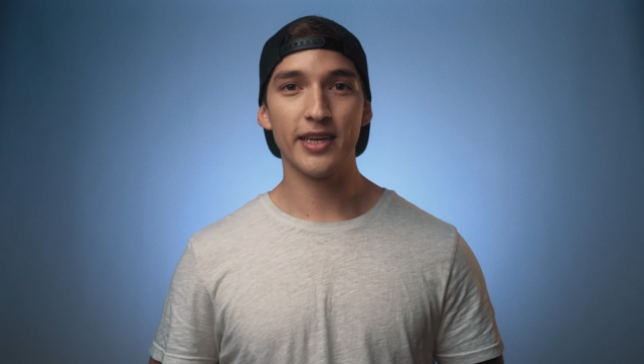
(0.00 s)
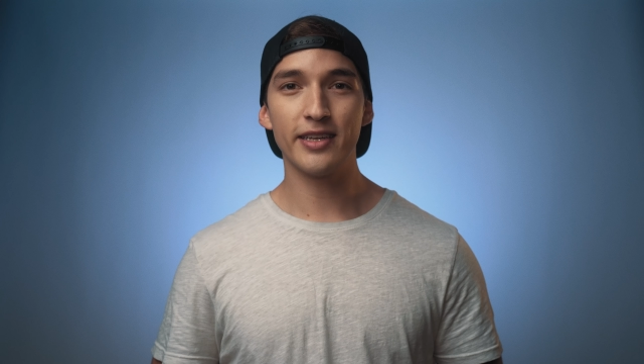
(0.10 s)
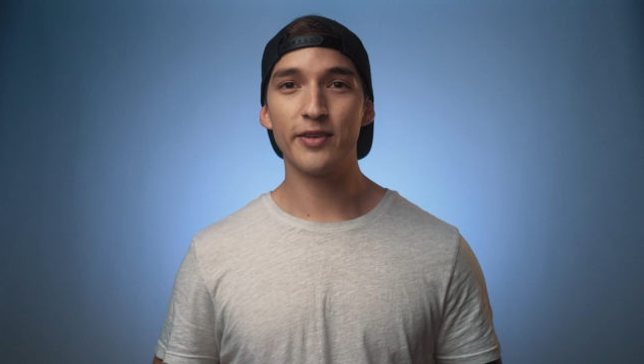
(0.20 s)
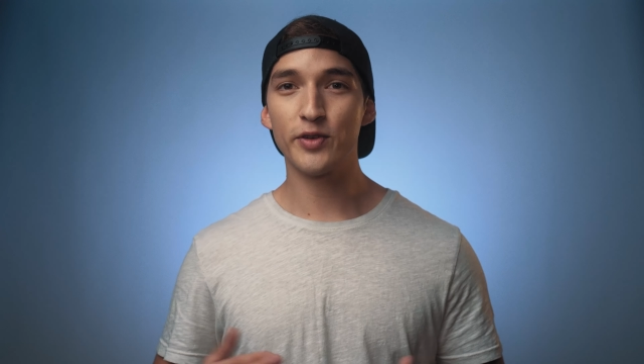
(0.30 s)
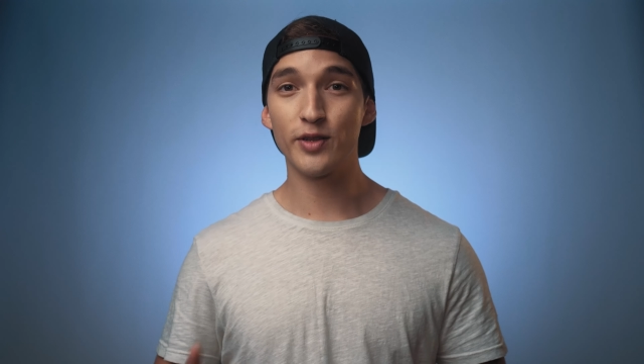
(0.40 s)
And
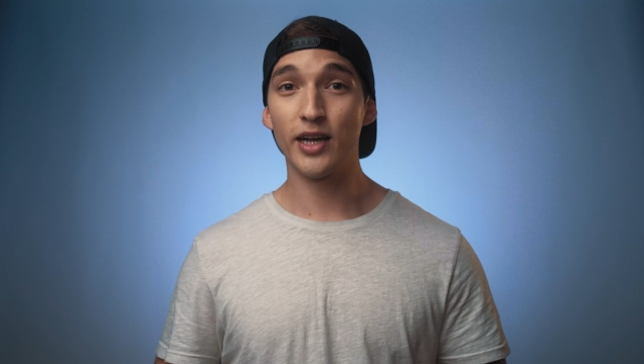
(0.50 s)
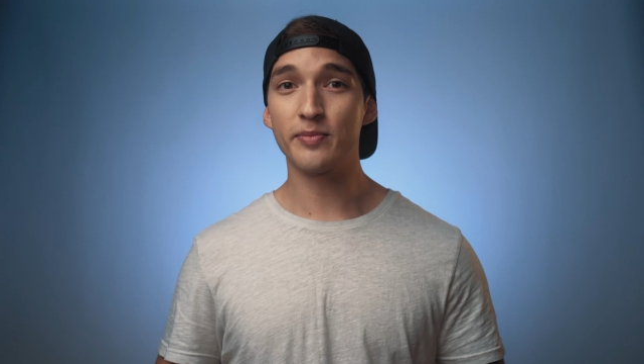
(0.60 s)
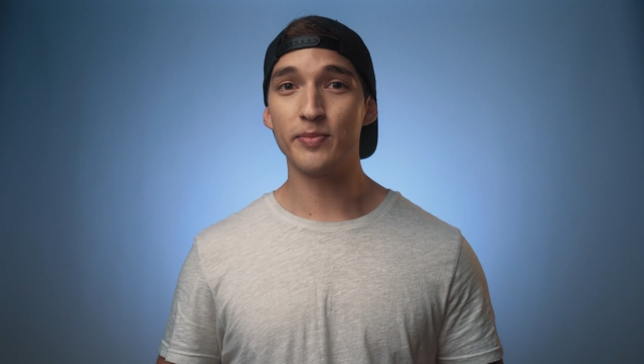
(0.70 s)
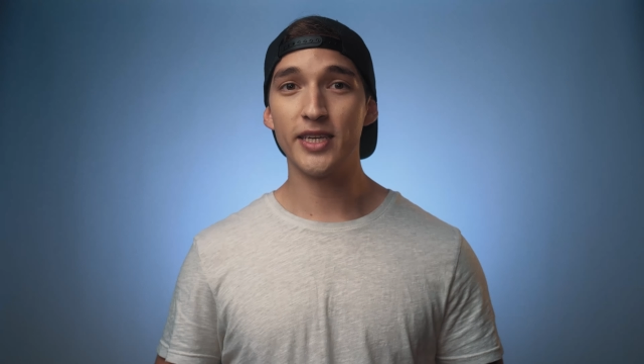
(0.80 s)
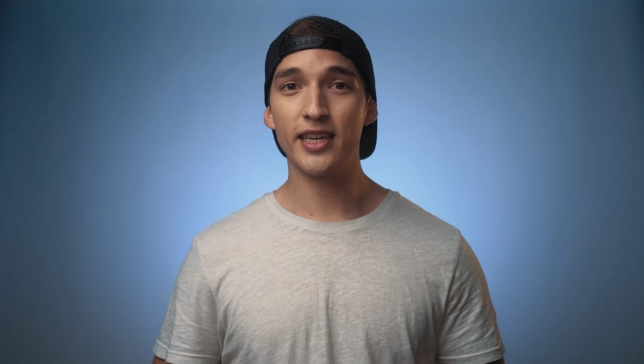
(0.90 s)
if you're like
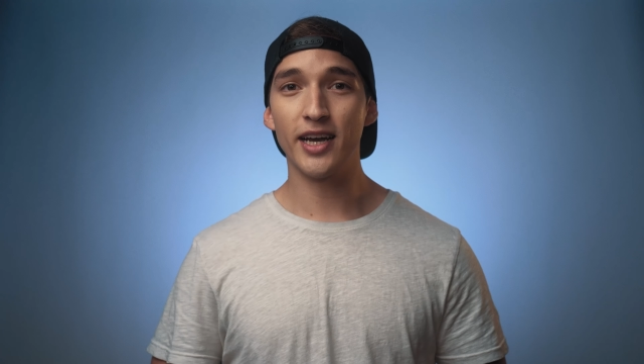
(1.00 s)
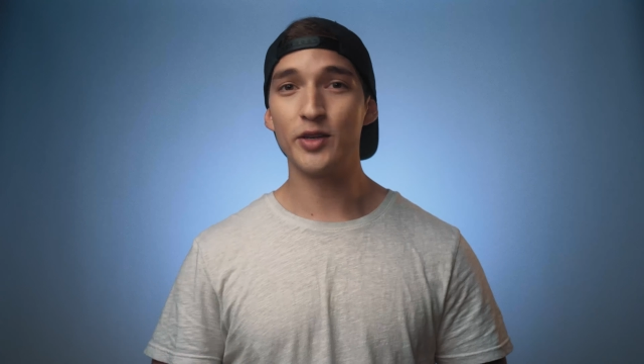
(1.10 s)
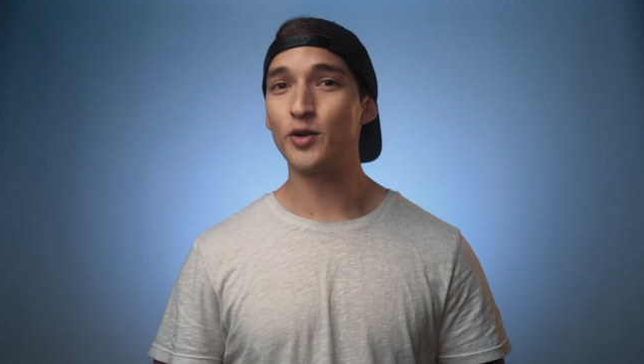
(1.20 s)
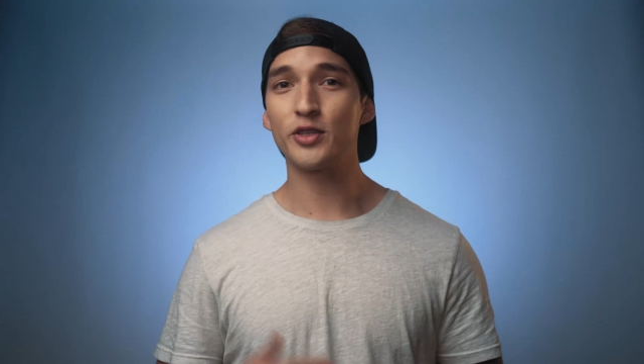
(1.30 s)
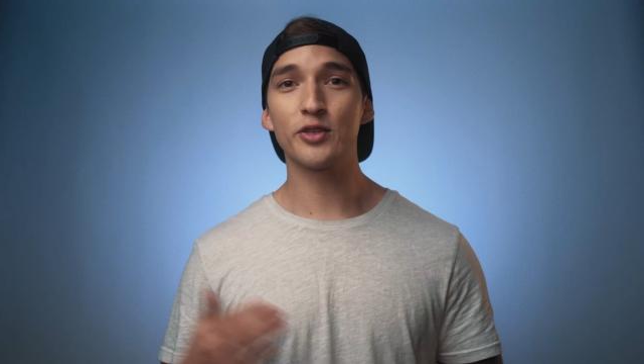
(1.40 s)
me, I
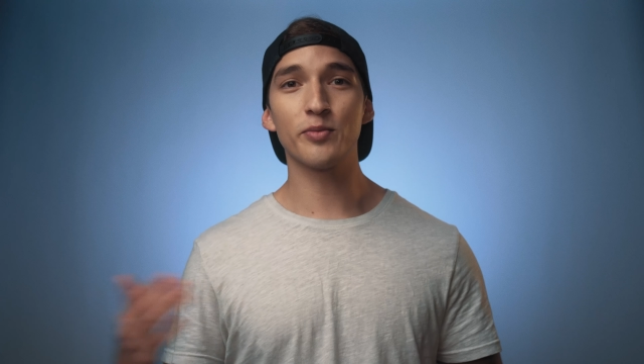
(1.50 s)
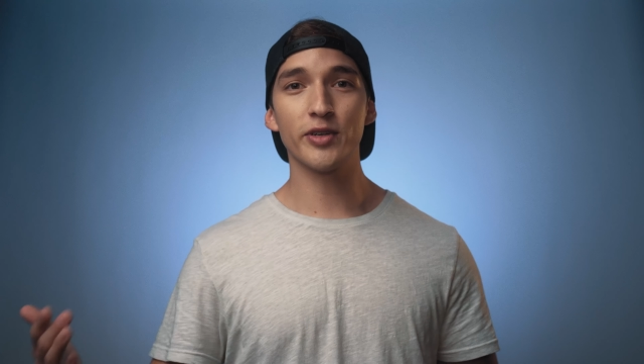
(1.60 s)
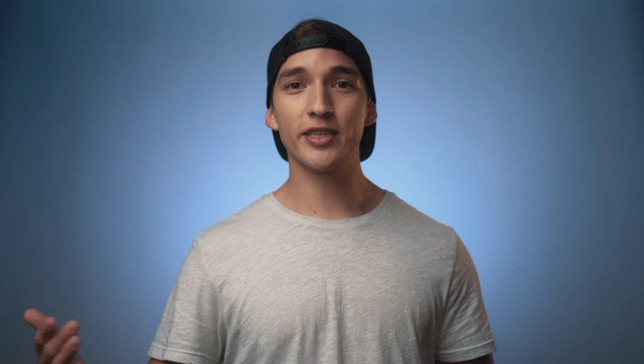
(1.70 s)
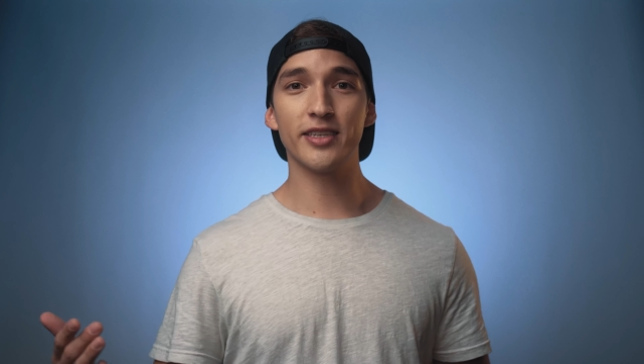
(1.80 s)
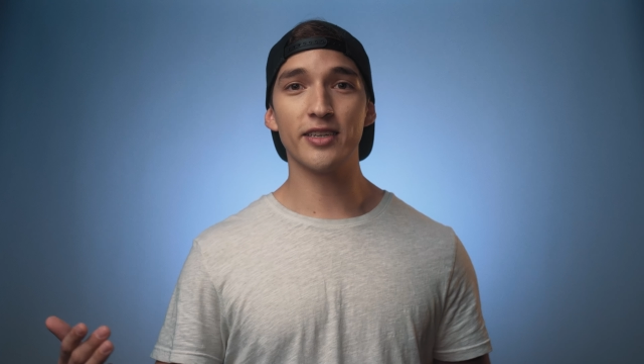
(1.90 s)
know it's super
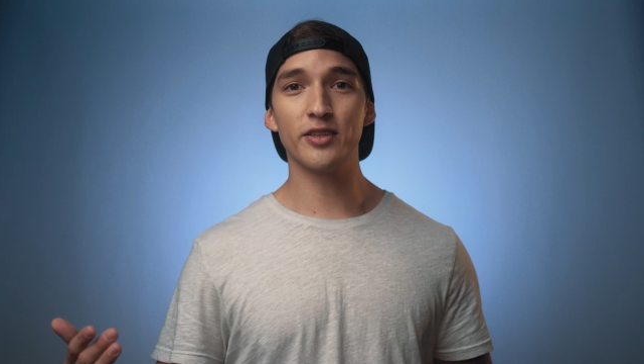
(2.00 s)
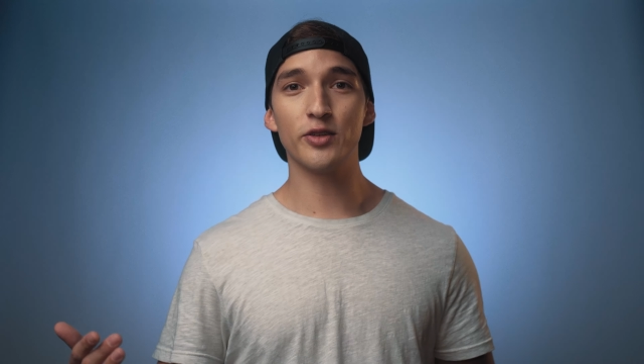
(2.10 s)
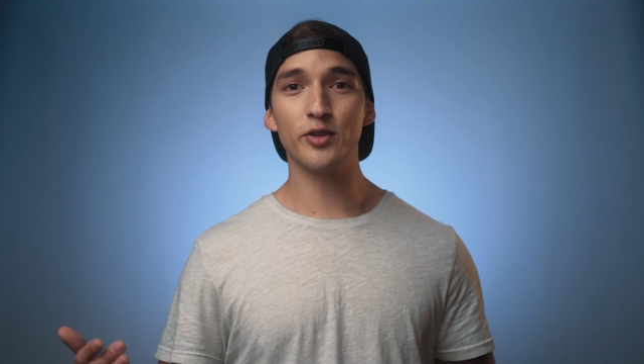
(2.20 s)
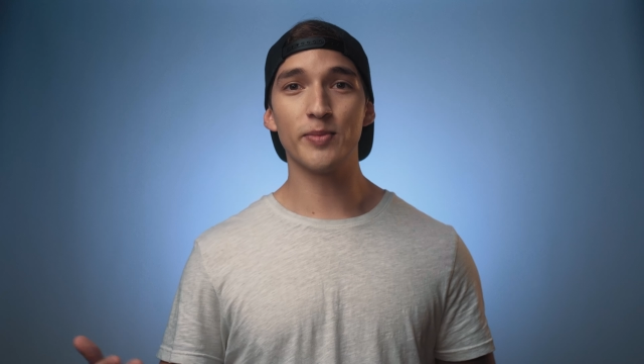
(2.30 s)
easy to do,